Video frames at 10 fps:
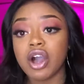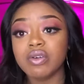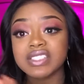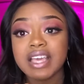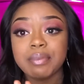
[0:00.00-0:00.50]

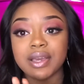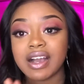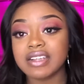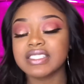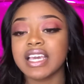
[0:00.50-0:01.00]
always kept in
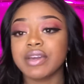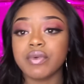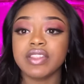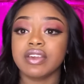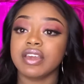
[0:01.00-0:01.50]
contact,
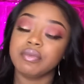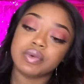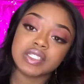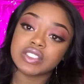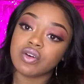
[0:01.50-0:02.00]
whether it
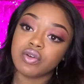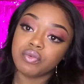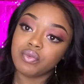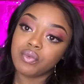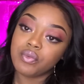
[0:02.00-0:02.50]
was
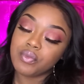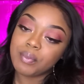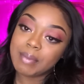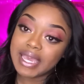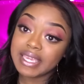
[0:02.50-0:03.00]
on
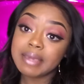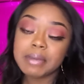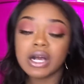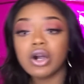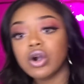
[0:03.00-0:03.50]
my
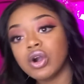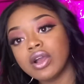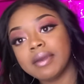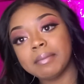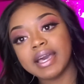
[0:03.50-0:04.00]
email
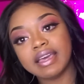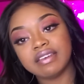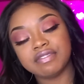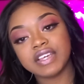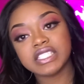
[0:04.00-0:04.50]
or
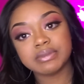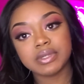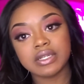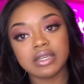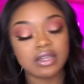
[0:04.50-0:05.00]
my
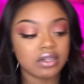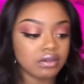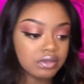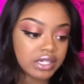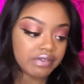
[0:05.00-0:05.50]
Facebook,
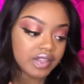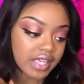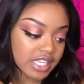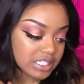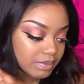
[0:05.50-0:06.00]
whatever the
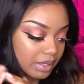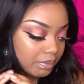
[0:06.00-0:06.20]
case may